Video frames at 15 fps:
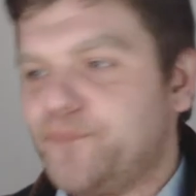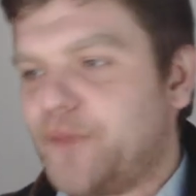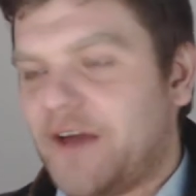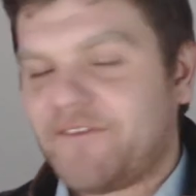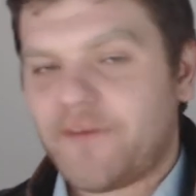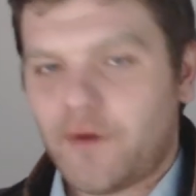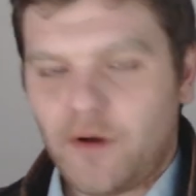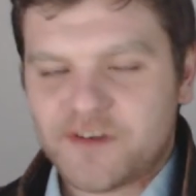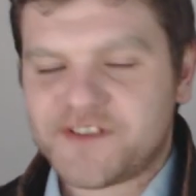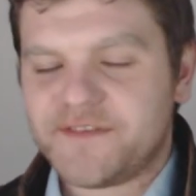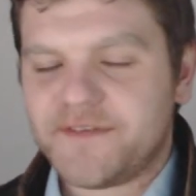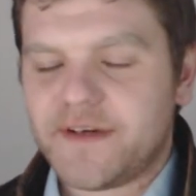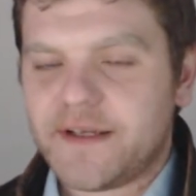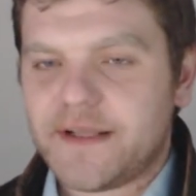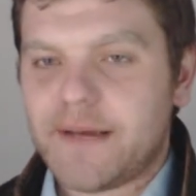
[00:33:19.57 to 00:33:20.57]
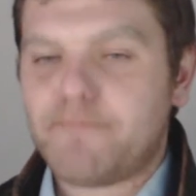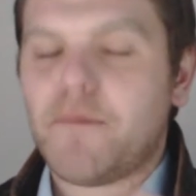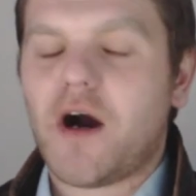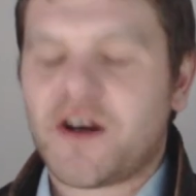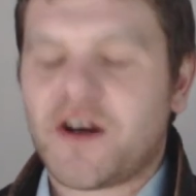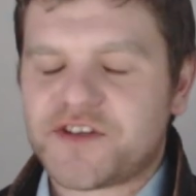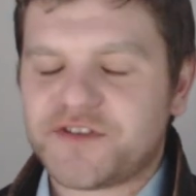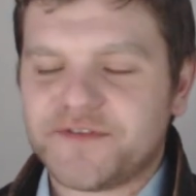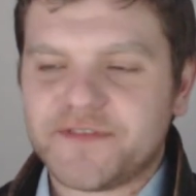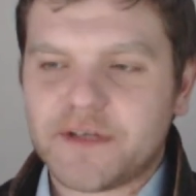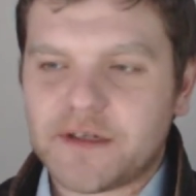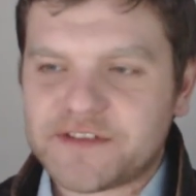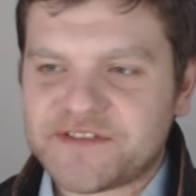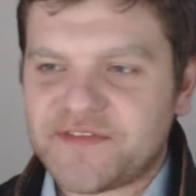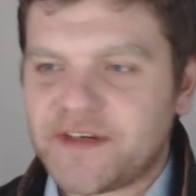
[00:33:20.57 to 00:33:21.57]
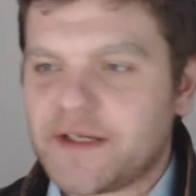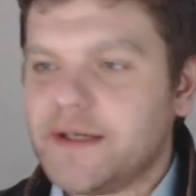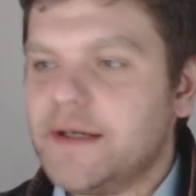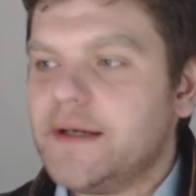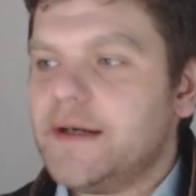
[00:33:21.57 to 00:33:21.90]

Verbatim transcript: that philosophy, that martial philosophy,